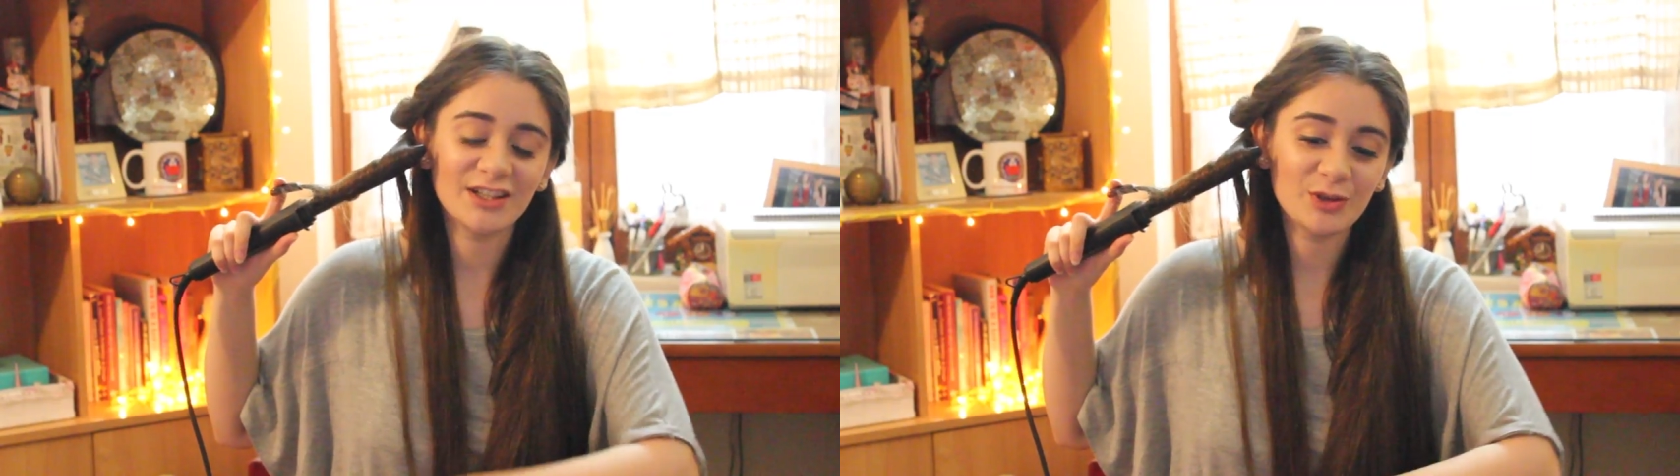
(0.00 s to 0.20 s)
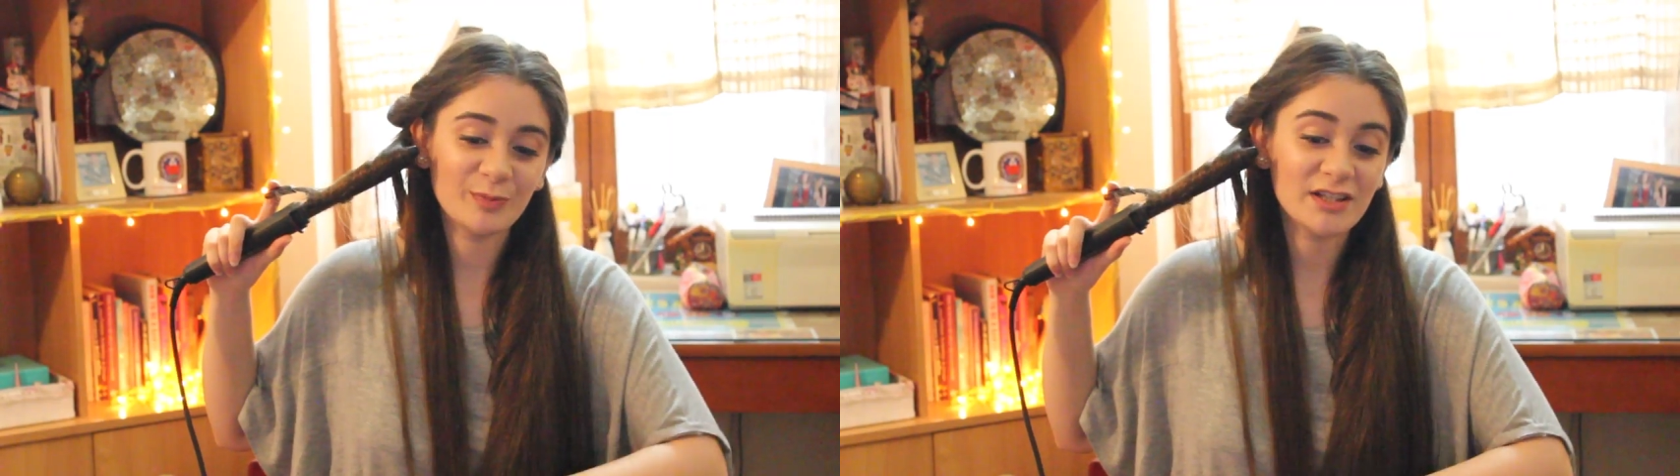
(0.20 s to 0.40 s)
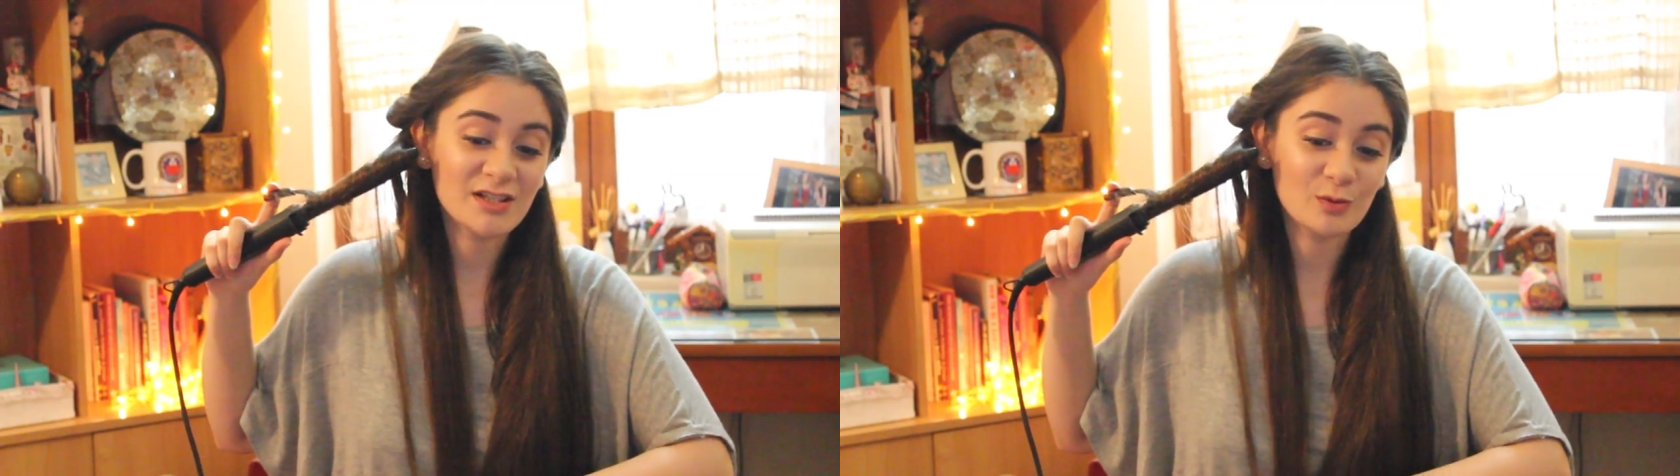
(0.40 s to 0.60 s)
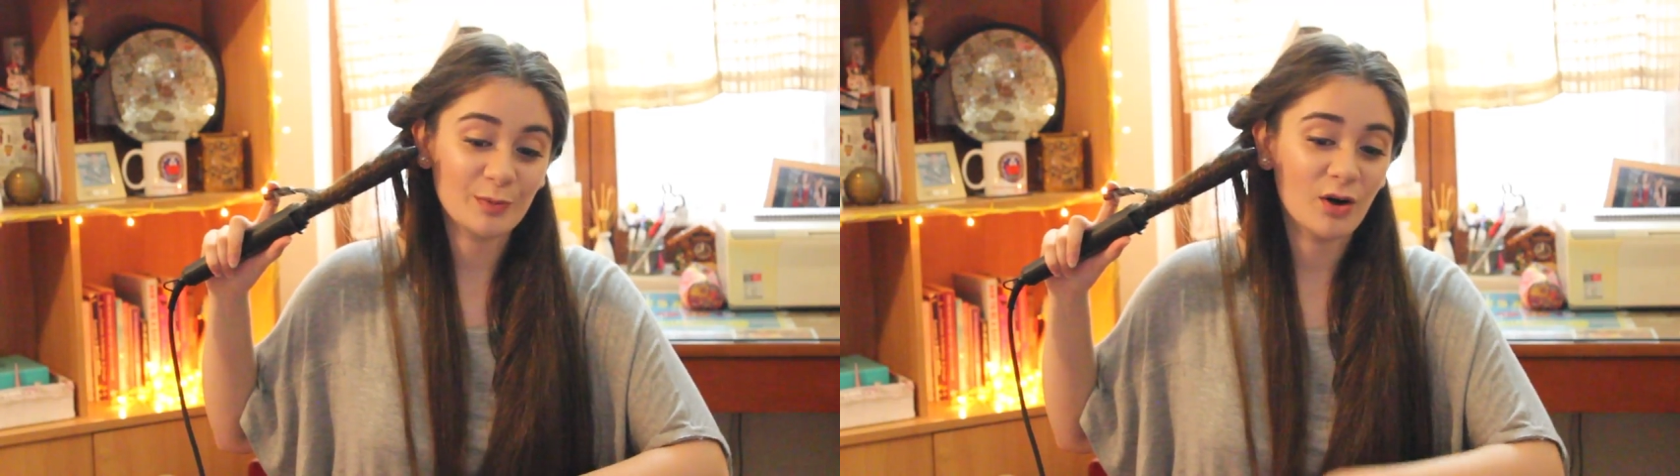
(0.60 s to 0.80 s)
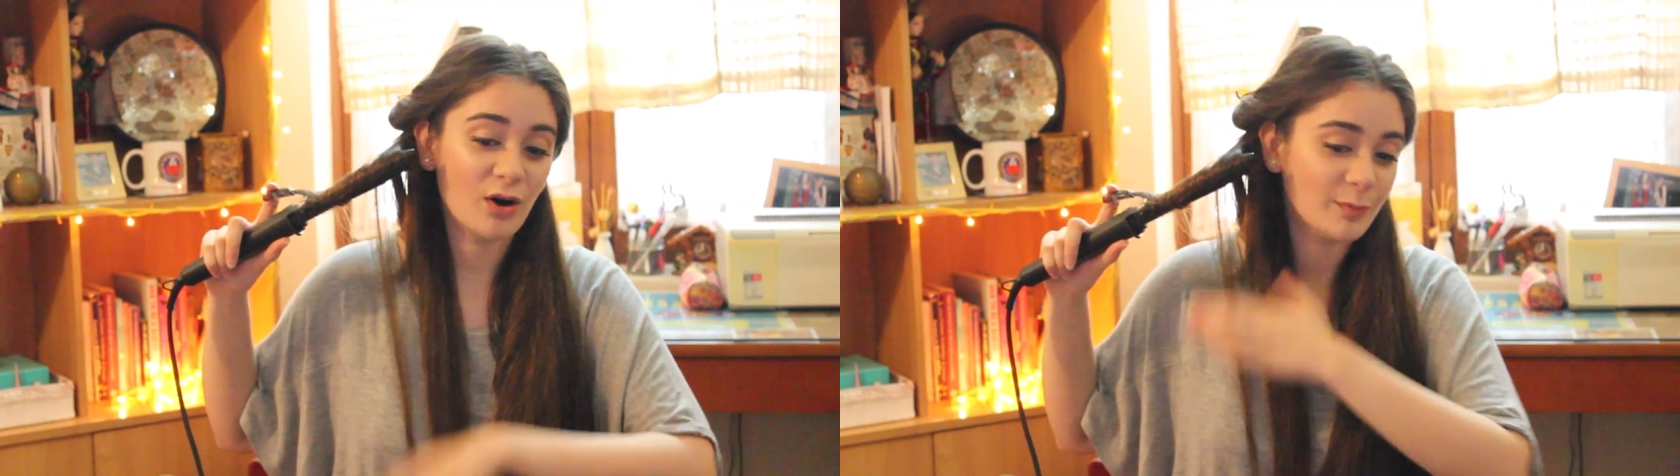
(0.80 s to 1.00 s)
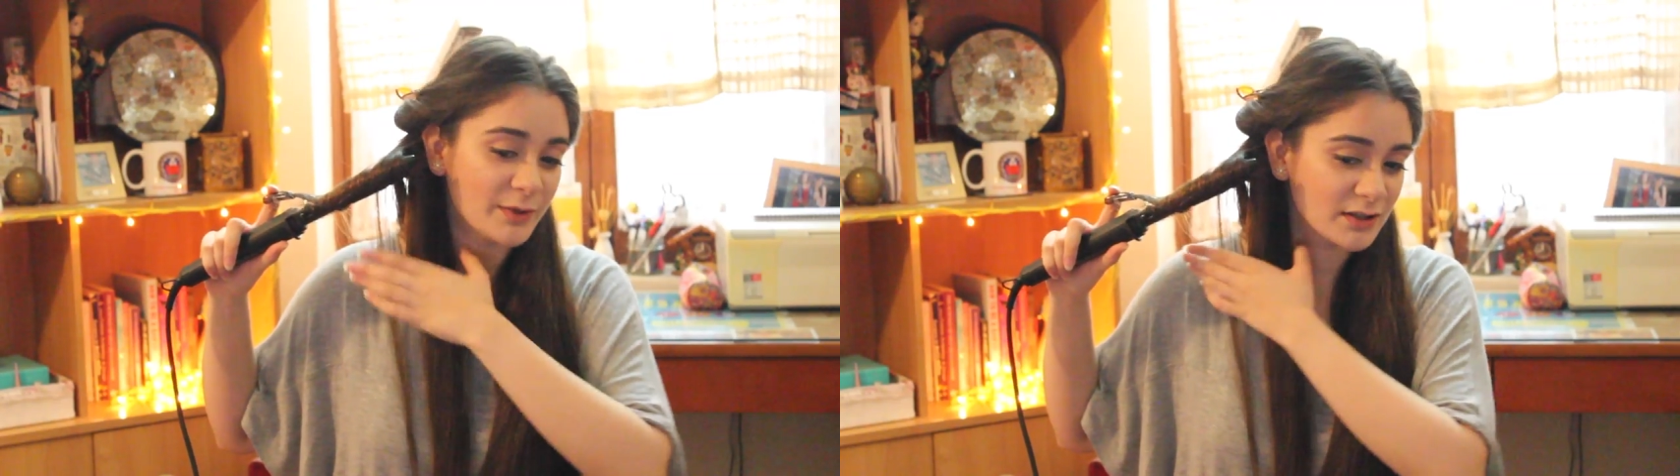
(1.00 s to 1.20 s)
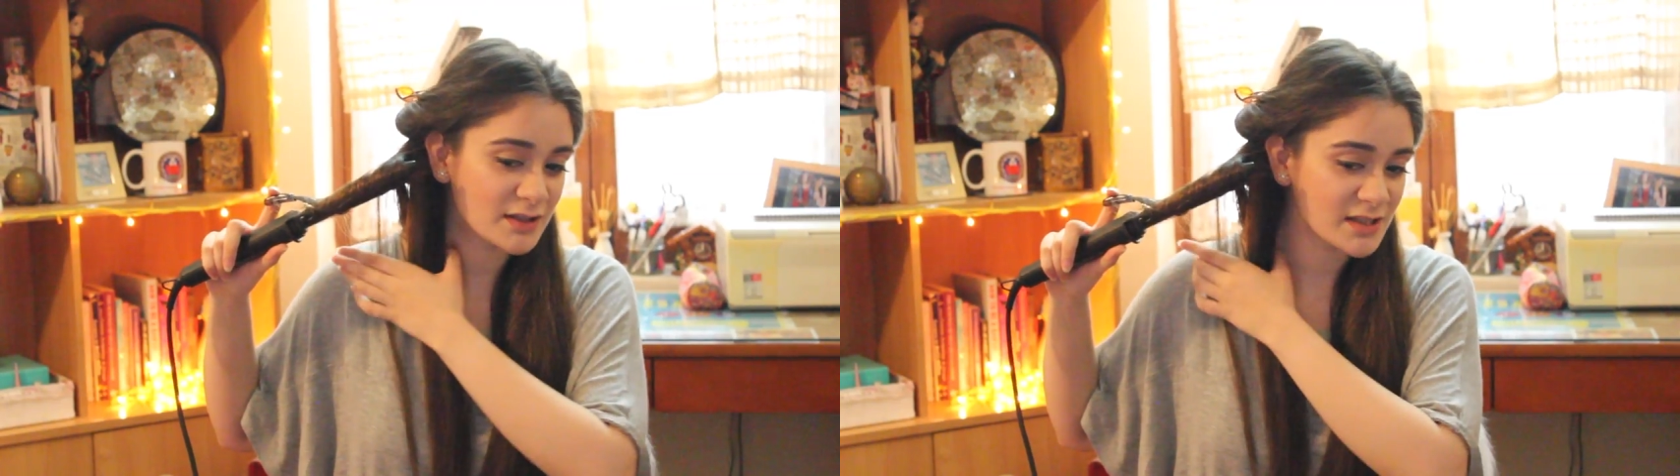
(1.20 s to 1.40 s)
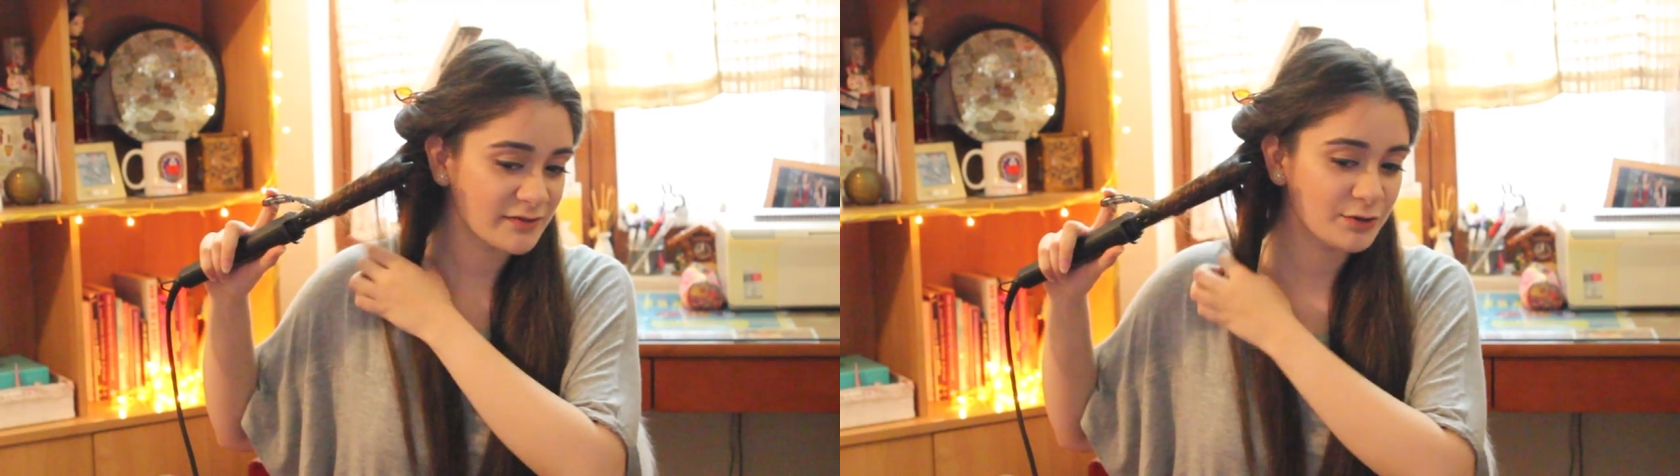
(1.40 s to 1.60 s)
it to be super hot,
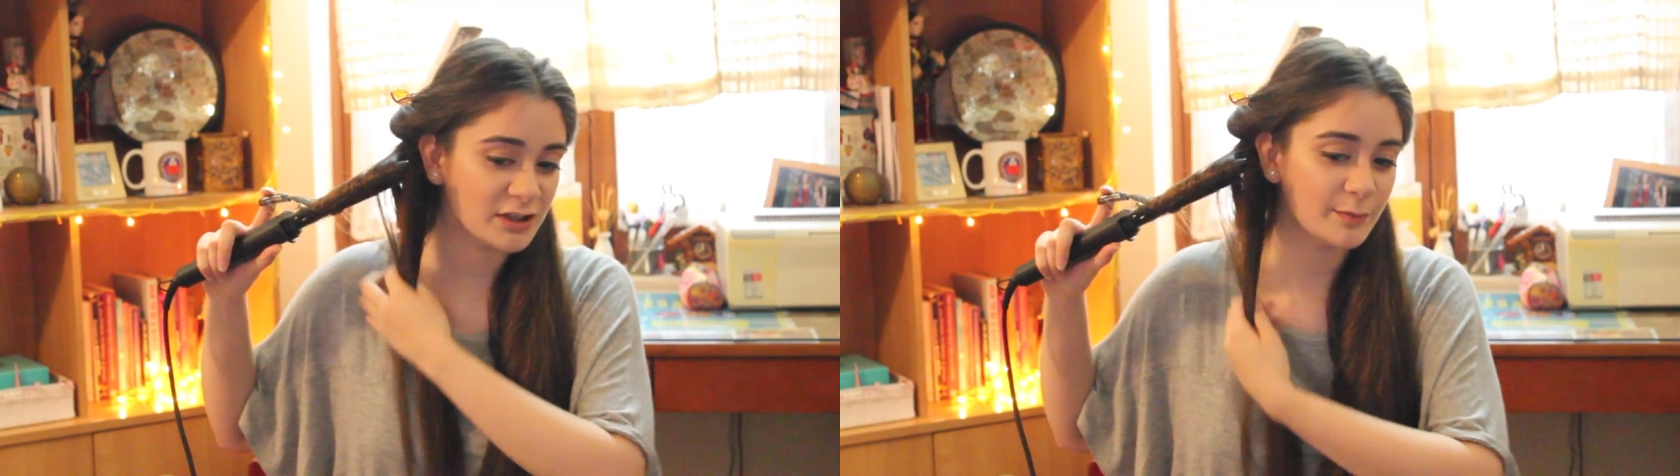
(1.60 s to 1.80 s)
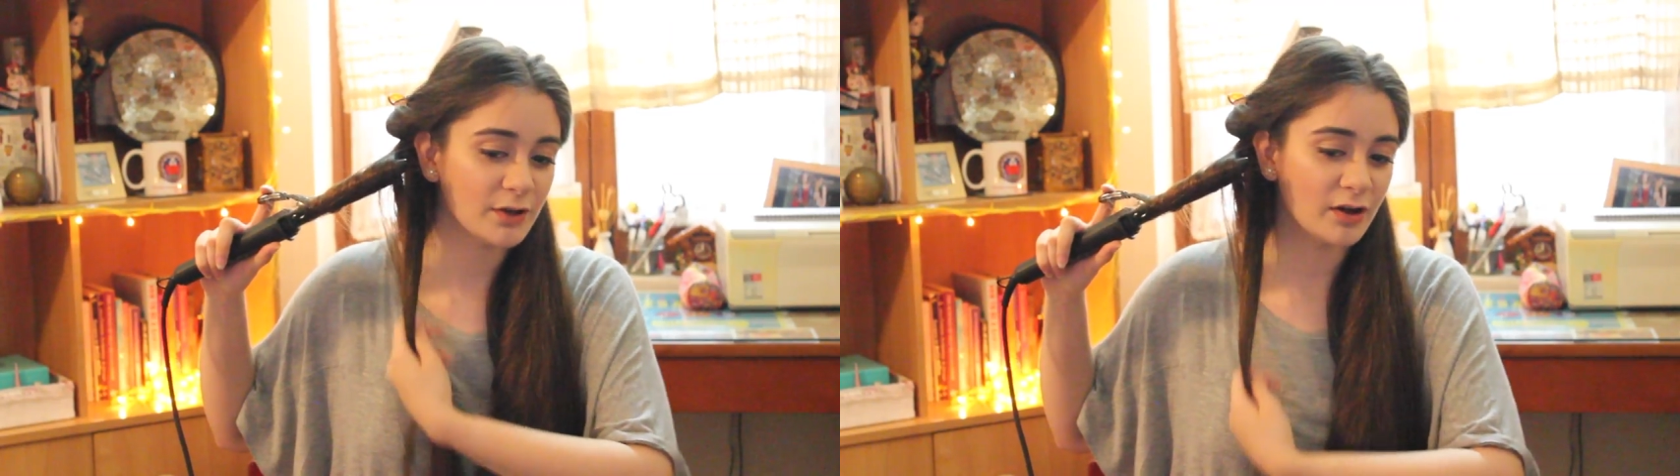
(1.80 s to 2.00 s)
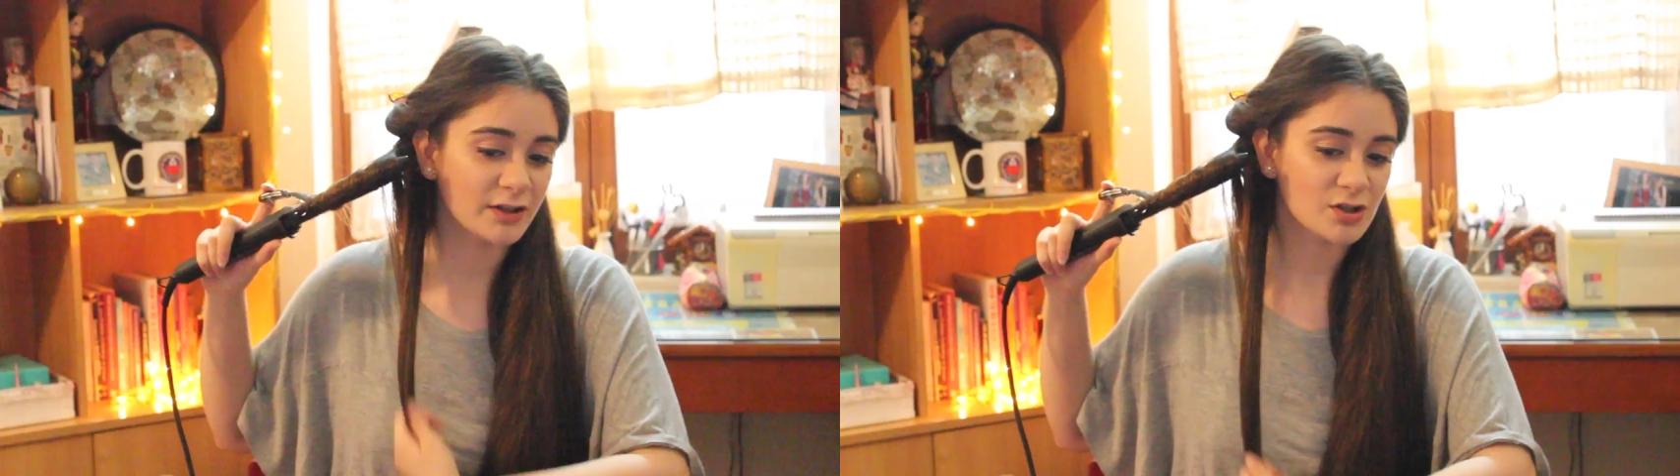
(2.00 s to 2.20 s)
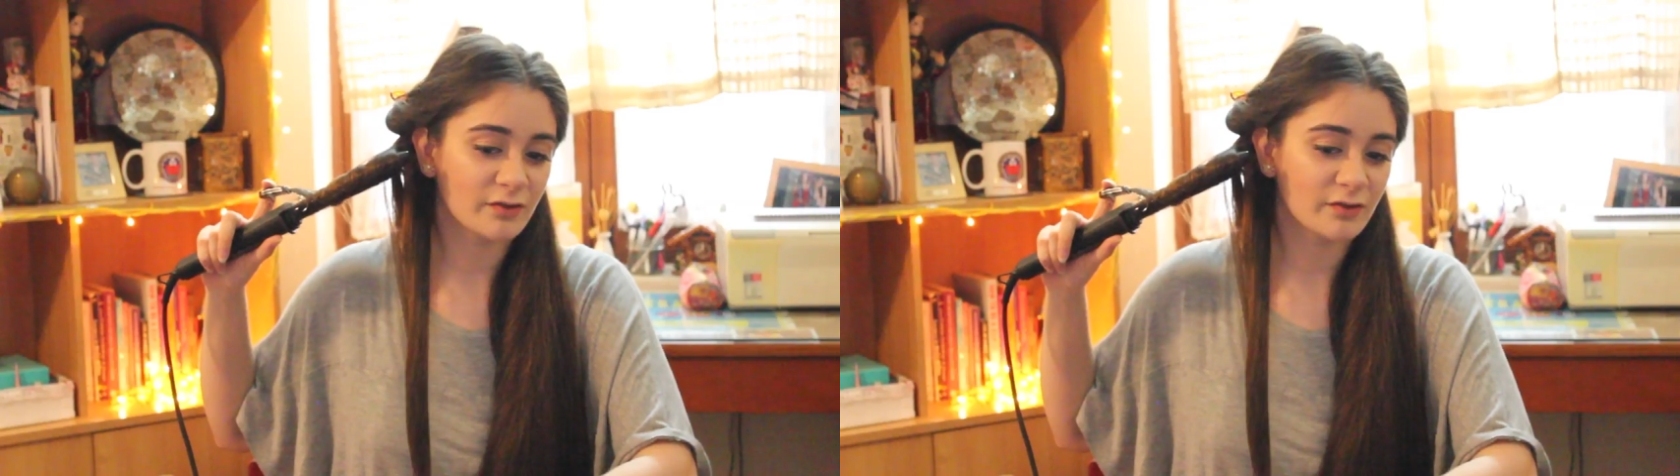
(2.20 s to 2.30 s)
because if you keep it on,